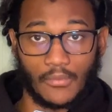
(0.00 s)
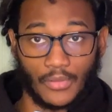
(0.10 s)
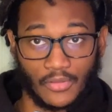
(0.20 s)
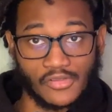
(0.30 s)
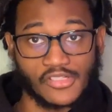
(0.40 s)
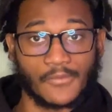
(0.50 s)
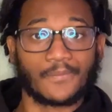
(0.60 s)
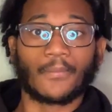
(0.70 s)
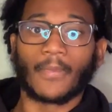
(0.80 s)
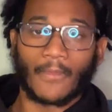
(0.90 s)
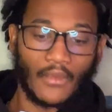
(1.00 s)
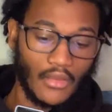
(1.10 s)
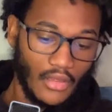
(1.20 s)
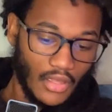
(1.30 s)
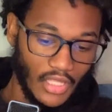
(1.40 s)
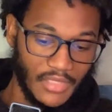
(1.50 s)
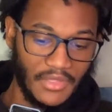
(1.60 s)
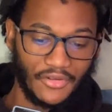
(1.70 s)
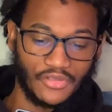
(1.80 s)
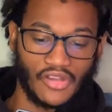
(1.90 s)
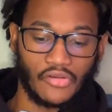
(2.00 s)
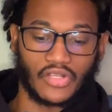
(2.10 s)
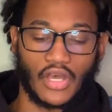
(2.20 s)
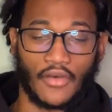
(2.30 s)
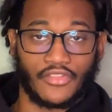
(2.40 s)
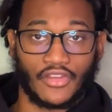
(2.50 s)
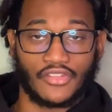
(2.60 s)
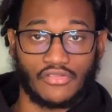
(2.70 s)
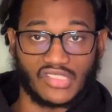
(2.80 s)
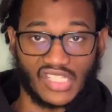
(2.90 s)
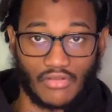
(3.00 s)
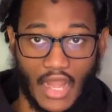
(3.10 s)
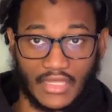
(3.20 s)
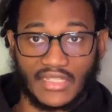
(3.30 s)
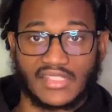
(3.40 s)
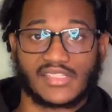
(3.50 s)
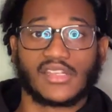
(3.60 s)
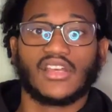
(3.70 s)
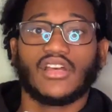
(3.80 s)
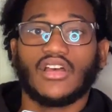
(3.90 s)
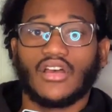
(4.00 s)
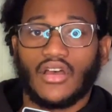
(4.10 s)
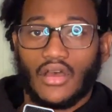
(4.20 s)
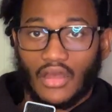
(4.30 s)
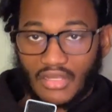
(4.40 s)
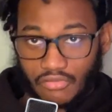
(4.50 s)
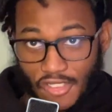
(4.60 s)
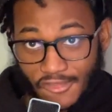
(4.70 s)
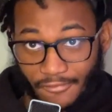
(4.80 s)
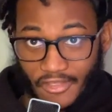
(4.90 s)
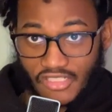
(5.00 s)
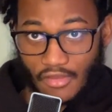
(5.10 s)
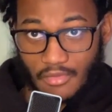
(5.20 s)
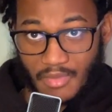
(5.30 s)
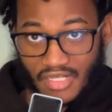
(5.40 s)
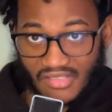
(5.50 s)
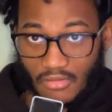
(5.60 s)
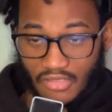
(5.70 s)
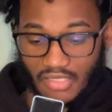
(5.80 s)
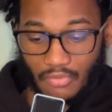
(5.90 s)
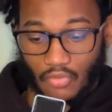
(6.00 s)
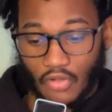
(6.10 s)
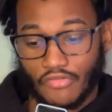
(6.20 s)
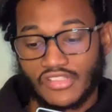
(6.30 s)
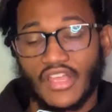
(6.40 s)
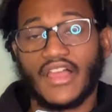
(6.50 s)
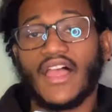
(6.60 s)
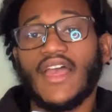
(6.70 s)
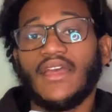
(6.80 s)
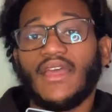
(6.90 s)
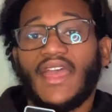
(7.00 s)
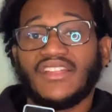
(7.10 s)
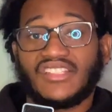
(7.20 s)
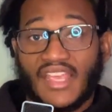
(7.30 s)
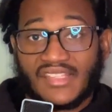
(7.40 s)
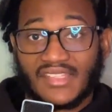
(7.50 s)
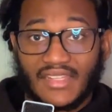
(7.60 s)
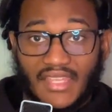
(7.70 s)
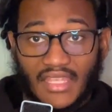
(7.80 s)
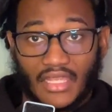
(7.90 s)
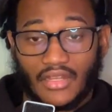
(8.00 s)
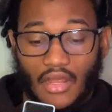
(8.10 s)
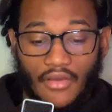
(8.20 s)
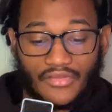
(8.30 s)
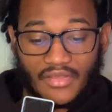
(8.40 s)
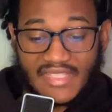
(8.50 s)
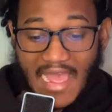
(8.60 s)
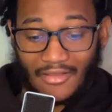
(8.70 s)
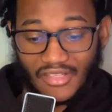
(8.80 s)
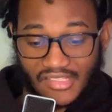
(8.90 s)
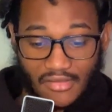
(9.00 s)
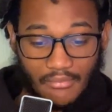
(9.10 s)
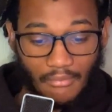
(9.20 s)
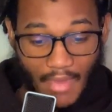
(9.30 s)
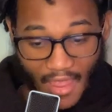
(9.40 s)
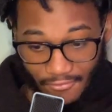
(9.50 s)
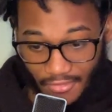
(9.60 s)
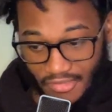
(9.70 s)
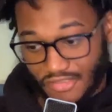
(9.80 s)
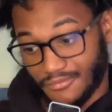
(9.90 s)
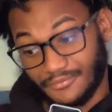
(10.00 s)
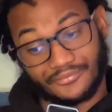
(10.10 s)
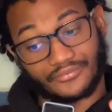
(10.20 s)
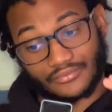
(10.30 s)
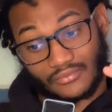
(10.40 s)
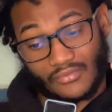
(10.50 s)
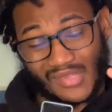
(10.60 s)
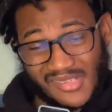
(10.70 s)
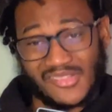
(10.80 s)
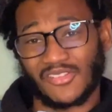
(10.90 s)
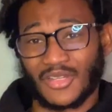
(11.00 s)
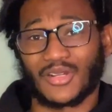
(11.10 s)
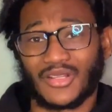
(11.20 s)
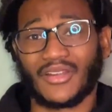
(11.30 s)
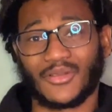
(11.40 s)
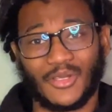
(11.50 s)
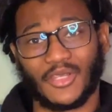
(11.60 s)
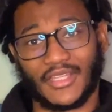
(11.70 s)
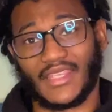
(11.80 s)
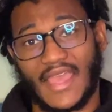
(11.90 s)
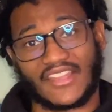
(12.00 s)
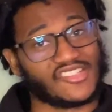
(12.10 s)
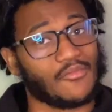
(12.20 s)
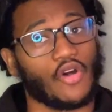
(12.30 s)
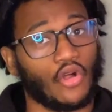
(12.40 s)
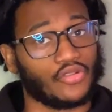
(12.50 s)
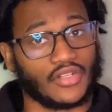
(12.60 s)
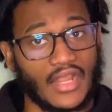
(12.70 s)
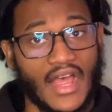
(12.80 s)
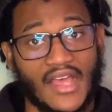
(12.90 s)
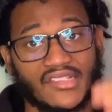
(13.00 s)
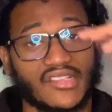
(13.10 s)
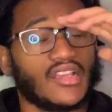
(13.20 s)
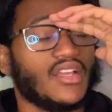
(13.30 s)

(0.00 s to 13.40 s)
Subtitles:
Bulls, Ime Udoka of the Houston Rockets, Chris Finch of the Minnesota Timberwolves, and Jason Kidd of the Dallas Mavericks. So they're clearly looking at some older guys.